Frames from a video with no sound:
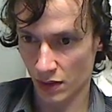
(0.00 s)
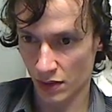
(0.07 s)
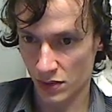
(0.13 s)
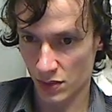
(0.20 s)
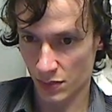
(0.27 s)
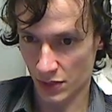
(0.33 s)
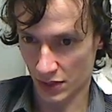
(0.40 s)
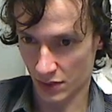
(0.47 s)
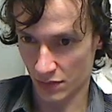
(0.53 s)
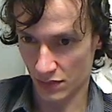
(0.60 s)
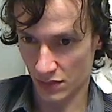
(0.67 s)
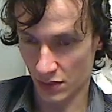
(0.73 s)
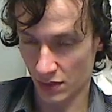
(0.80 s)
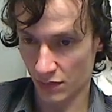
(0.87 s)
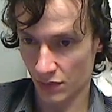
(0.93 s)
subjective
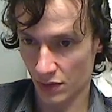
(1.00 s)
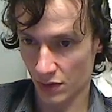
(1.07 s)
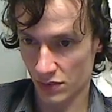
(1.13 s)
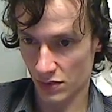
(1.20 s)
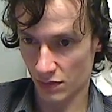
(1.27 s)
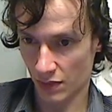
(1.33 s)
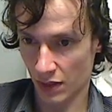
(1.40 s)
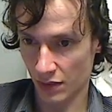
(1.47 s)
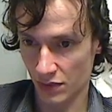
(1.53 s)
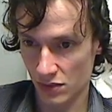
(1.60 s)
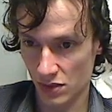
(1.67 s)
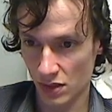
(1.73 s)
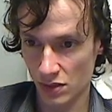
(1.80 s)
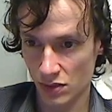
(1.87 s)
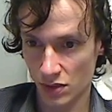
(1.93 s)
significance of
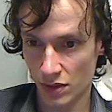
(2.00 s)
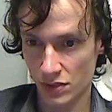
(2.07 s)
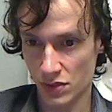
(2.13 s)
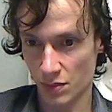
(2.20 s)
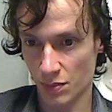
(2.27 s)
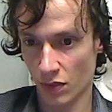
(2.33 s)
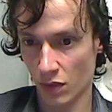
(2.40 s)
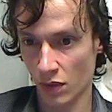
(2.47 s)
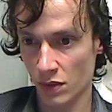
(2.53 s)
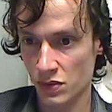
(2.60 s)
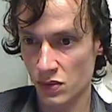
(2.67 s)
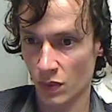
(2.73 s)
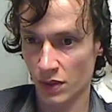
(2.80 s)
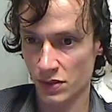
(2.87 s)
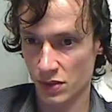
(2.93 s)
others in turn
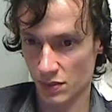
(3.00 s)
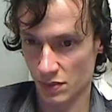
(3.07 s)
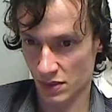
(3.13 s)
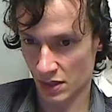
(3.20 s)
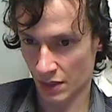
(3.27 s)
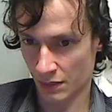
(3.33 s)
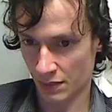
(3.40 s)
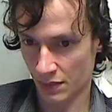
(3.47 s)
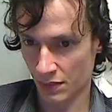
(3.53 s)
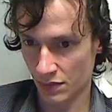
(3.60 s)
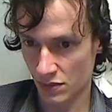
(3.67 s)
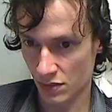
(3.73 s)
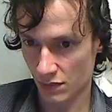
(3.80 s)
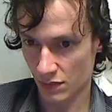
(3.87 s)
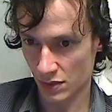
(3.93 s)
supports one's
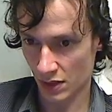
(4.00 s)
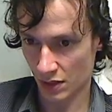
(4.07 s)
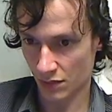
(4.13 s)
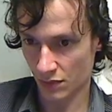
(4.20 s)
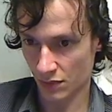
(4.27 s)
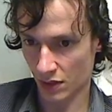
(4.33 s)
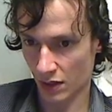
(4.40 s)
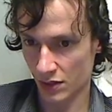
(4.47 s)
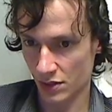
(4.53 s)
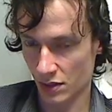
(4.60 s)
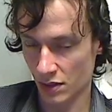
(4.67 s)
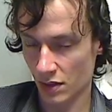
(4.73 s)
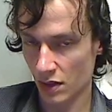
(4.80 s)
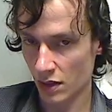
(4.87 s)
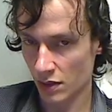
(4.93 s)
acceptance of objectification,